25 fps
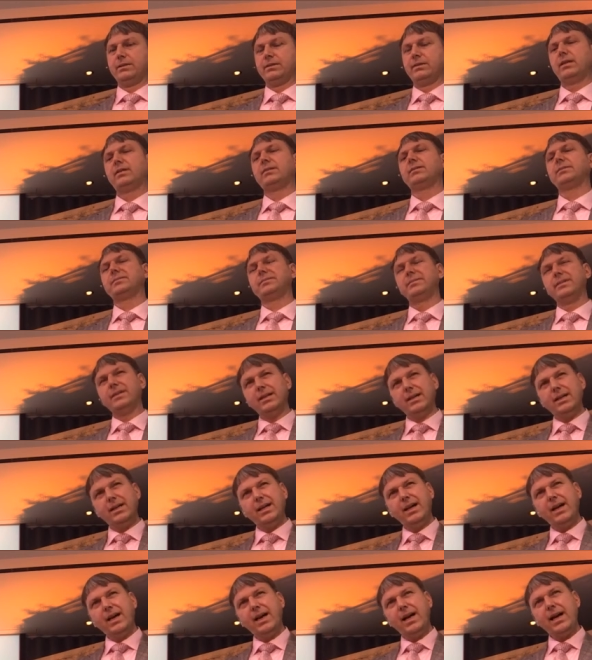So
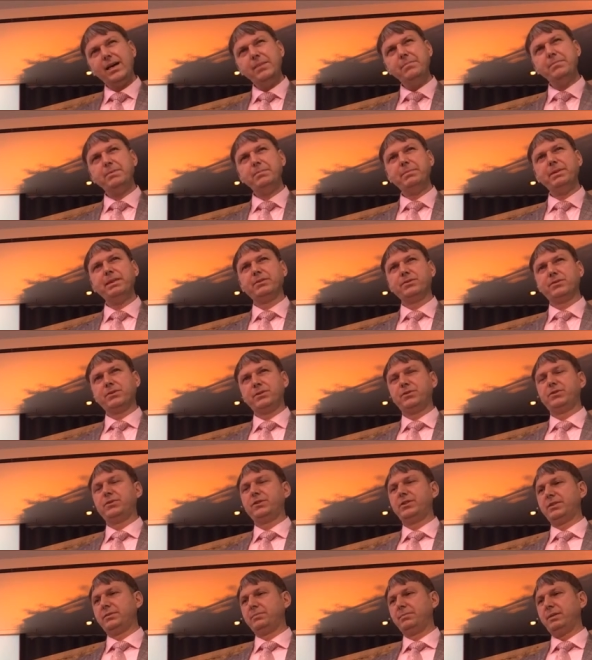I'm a bit
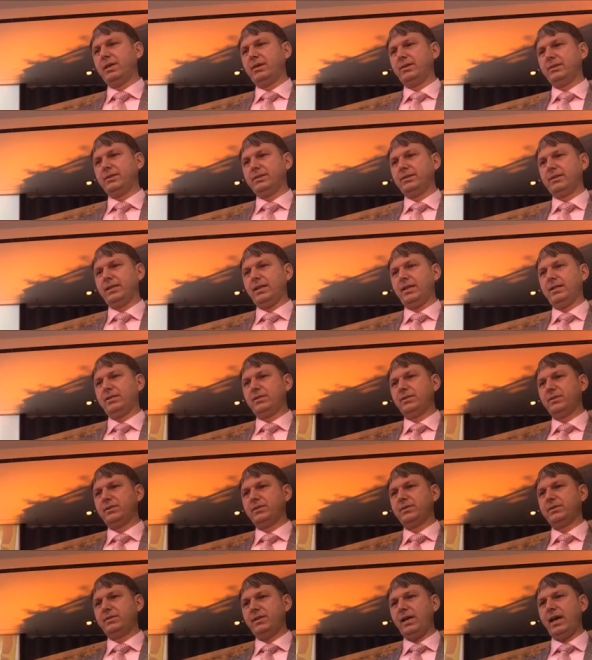concerned about it, I
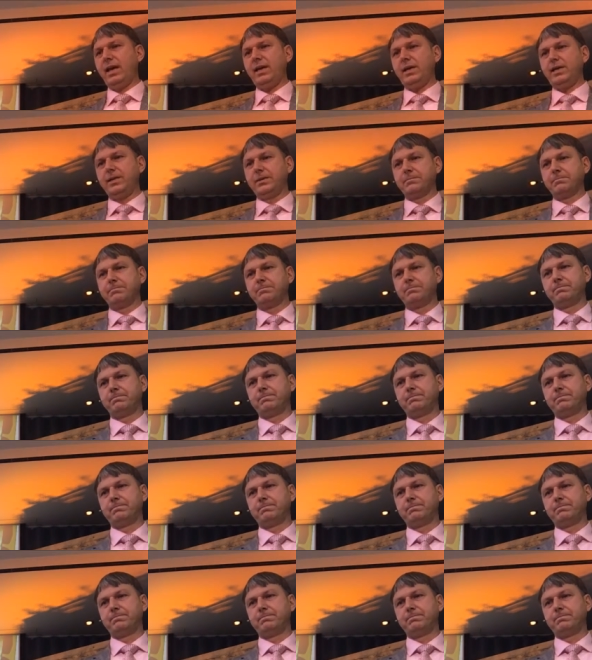should say.